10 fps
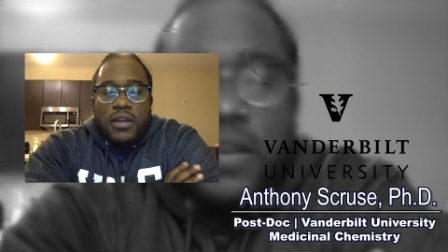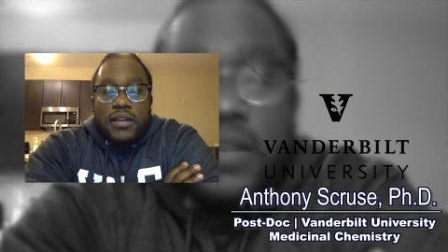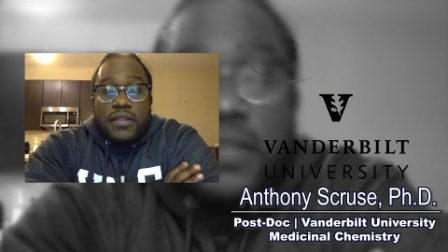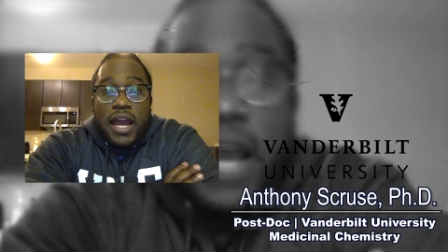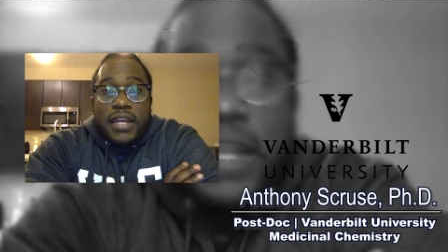
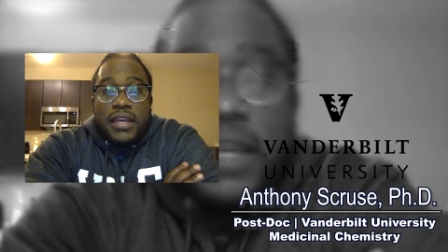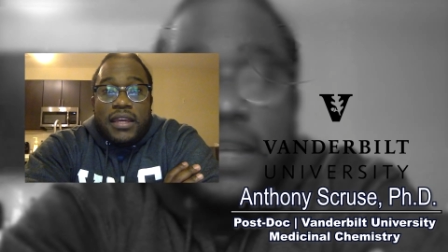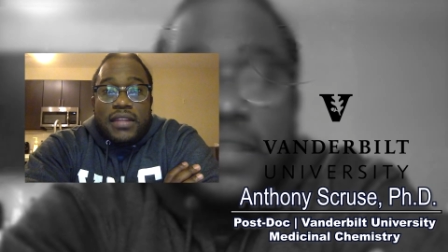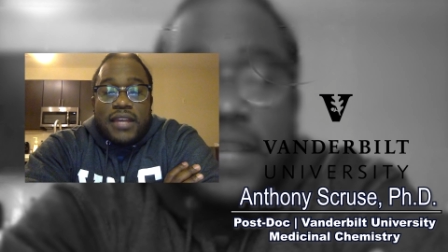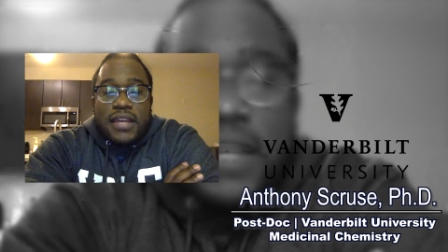
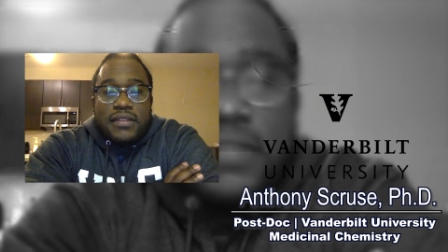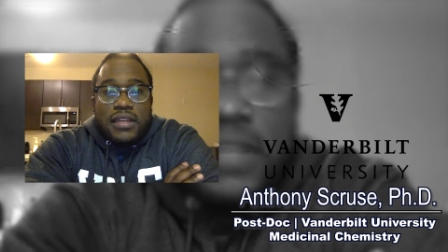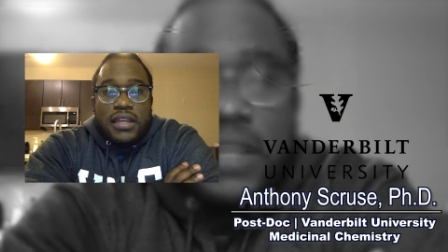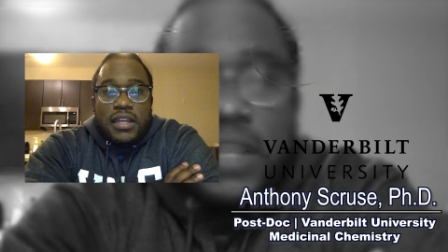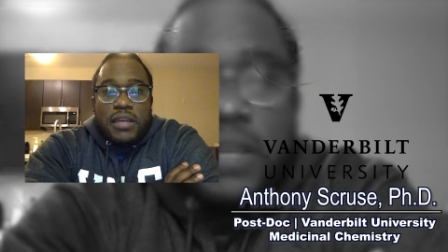designing and
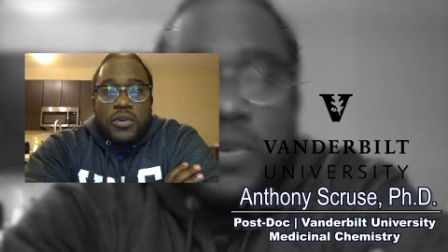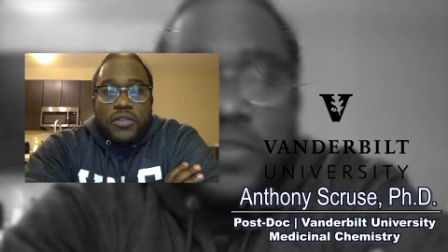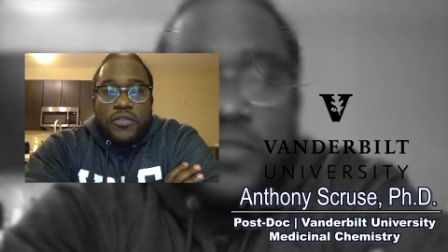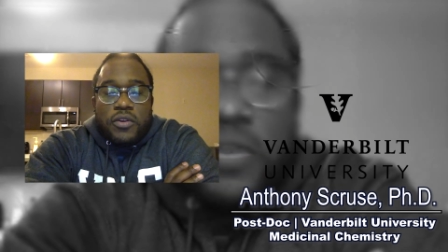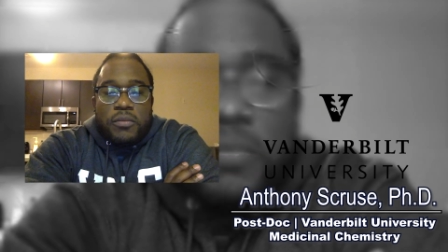testing
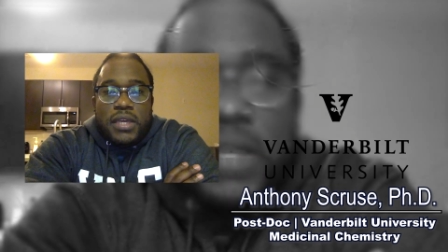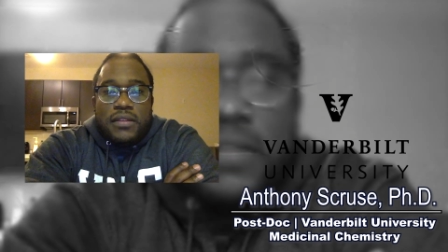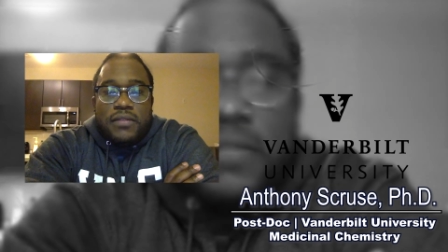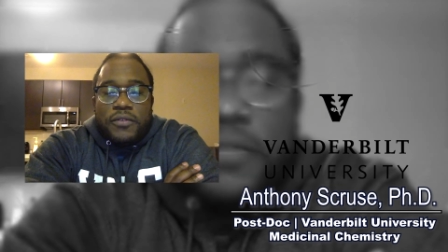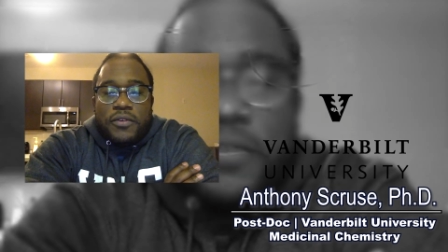inhibitors for
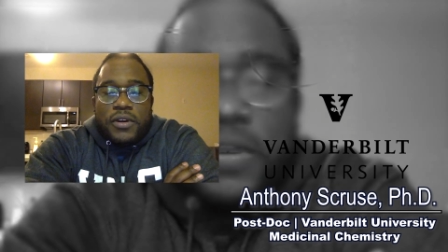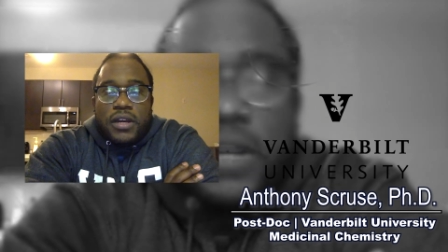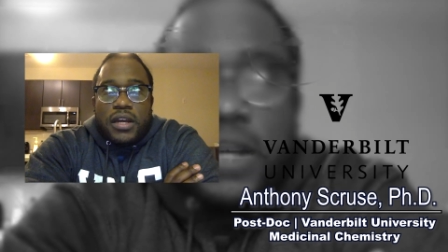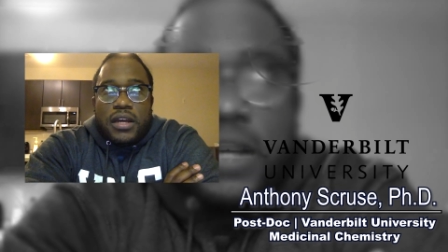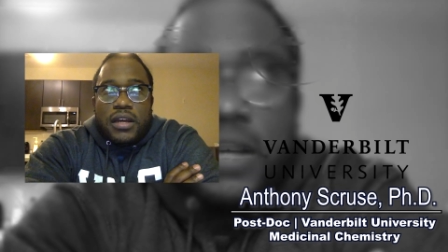
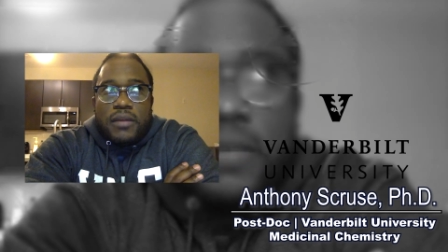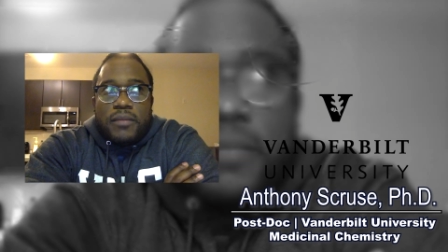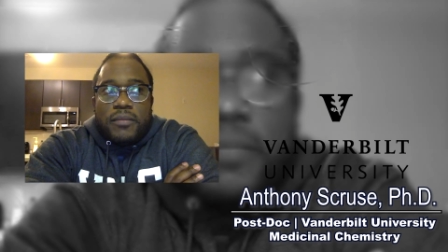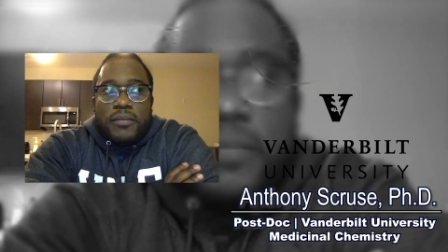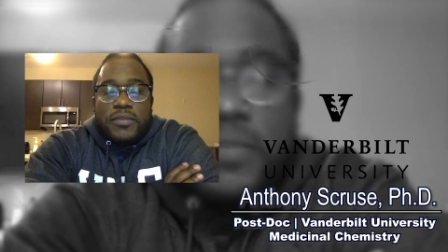for um,